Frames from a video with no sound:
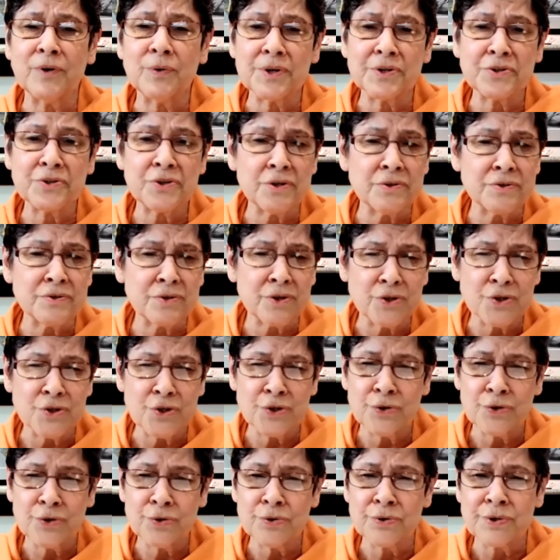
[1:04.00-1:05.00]
Christians and
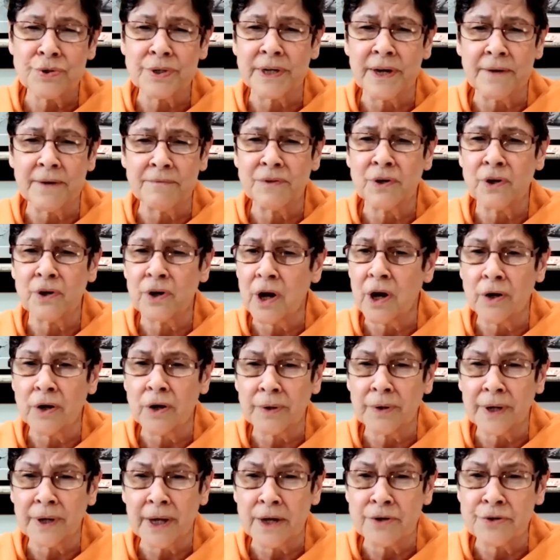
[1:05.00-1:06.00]
Jews left their
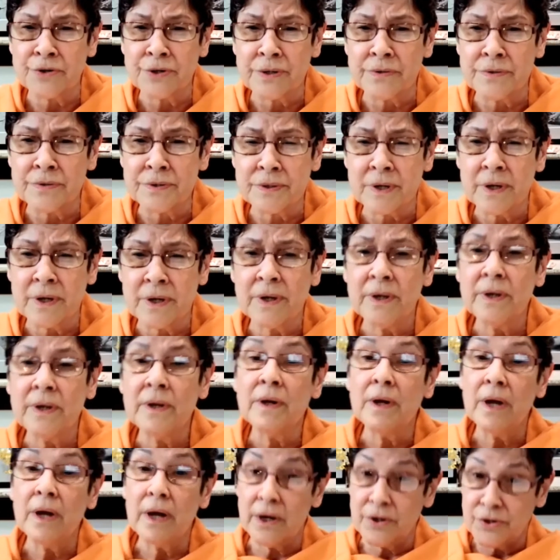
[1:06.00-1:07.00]
congregations
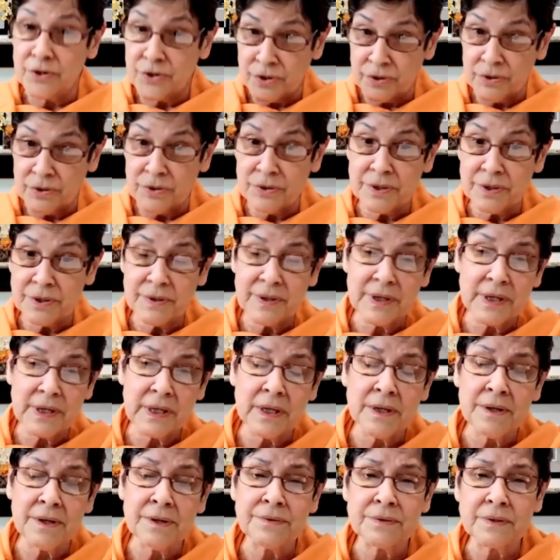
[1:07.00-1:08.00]
and turned to the
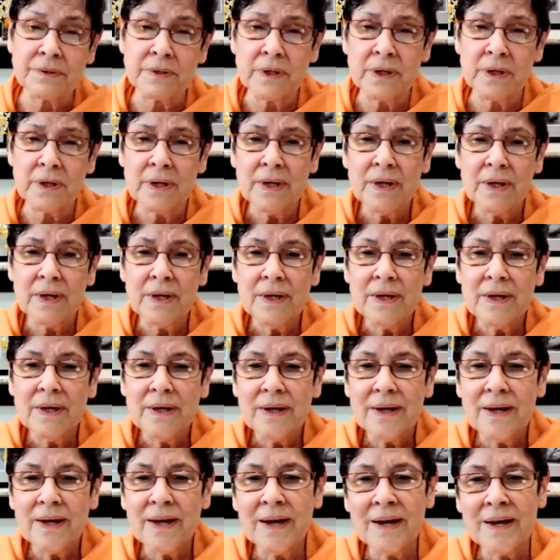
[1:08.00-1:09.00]
East,
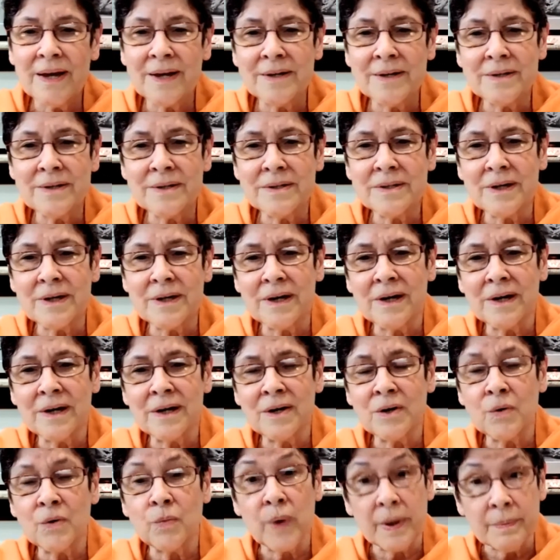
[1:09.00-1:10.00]
and
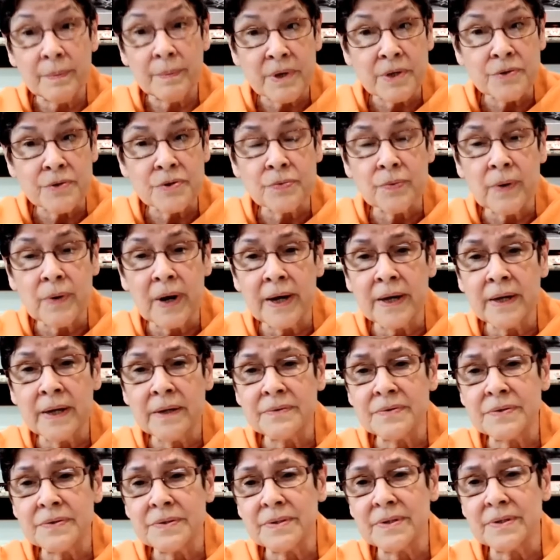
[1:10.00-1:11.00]
women's
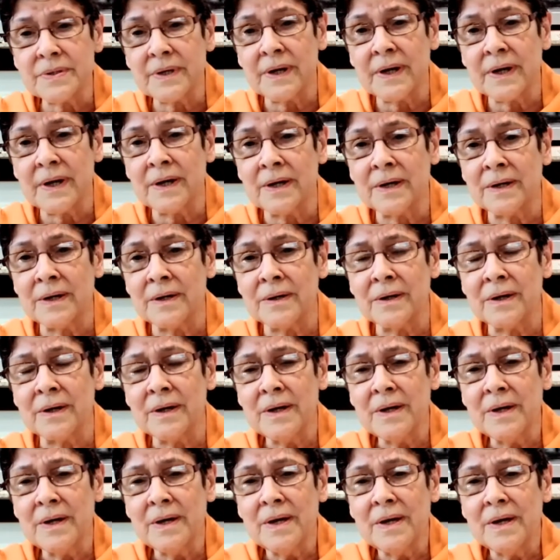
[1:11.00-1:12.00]
rights.
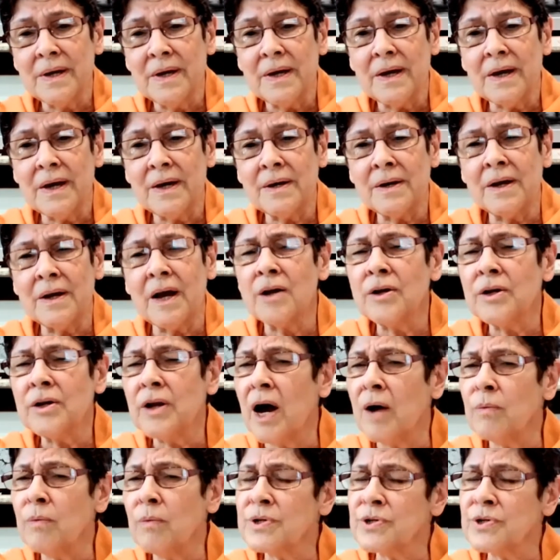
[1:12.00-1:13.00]
A
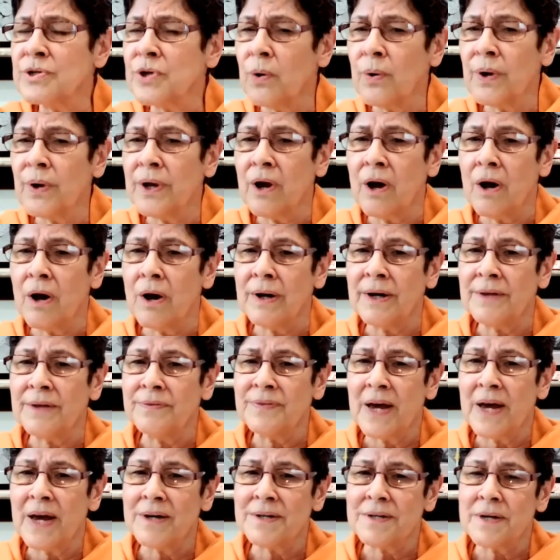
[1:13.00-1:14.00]
lot was going on at
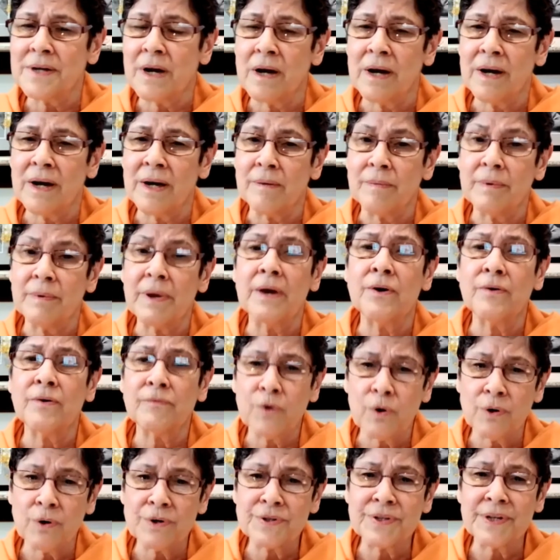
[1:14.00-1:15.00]
that time. And of
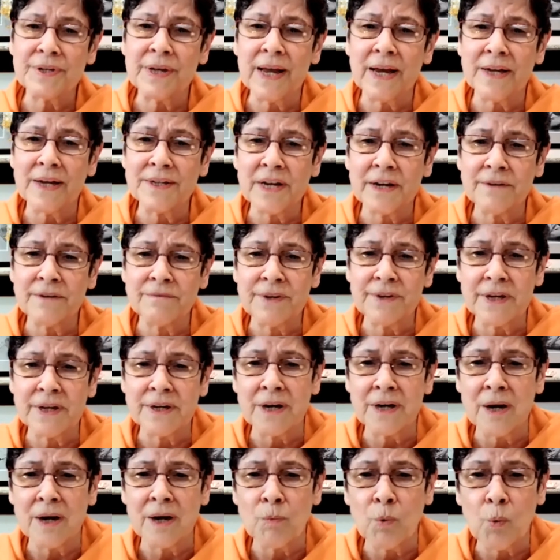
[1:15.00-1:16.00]
course, the
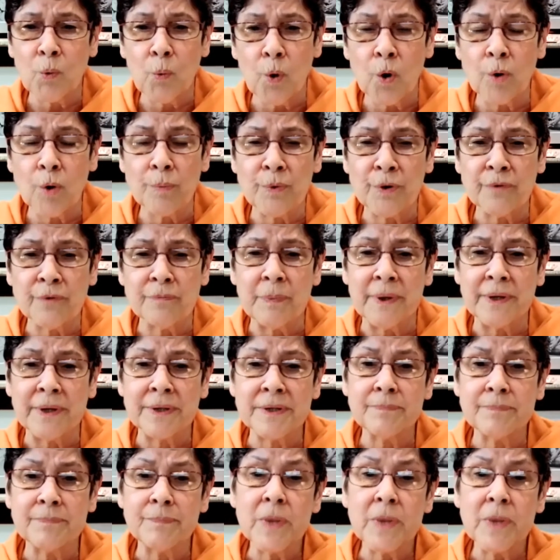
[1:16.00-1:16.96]
anti-Vietnam War movement.